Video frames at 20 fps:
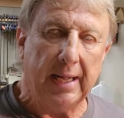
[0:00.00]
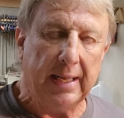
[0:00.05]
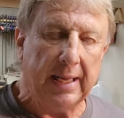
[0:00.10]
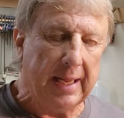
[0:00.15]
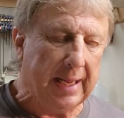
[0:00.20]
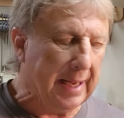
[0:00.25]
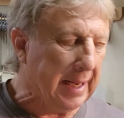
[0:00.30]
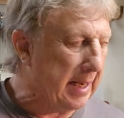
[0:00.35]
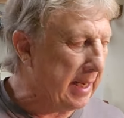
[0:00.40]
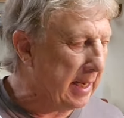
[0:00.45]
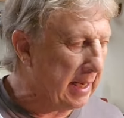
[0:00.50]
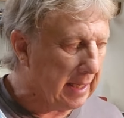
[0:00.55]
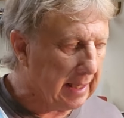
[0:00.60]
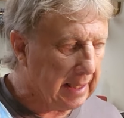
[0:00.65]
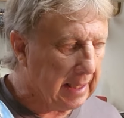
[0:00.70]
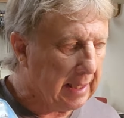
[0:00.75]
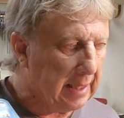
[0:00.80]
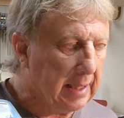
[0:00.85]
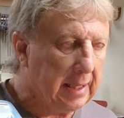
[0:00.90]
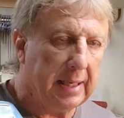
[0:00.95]

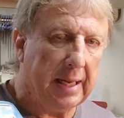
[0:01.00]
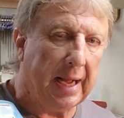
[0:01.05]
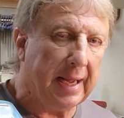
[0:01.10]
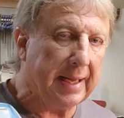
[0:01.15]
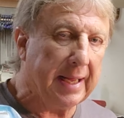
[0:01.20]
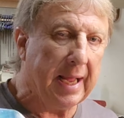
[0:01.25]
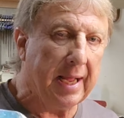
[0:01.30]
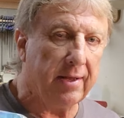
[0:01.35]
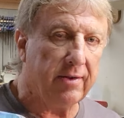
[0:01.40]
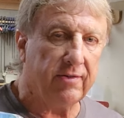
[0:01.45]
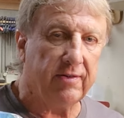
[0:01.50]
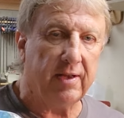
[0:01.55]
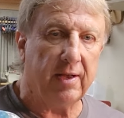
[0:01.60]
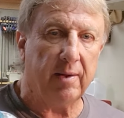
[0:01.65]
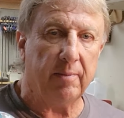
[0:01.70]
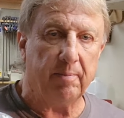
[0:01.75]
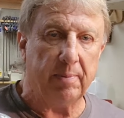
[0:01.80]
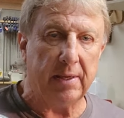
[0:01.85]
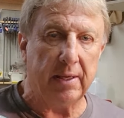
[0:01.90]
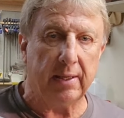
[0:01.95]
And I can't see
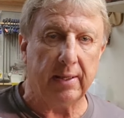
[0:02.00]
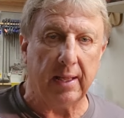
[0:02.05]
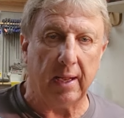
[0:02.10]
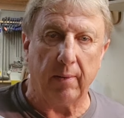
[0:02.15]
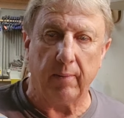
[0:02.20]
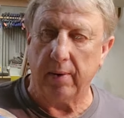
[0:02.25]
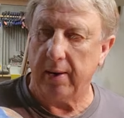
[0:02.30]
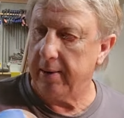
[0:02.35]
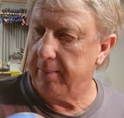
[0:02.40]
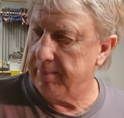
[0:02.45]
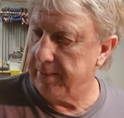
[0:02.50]
it being that way.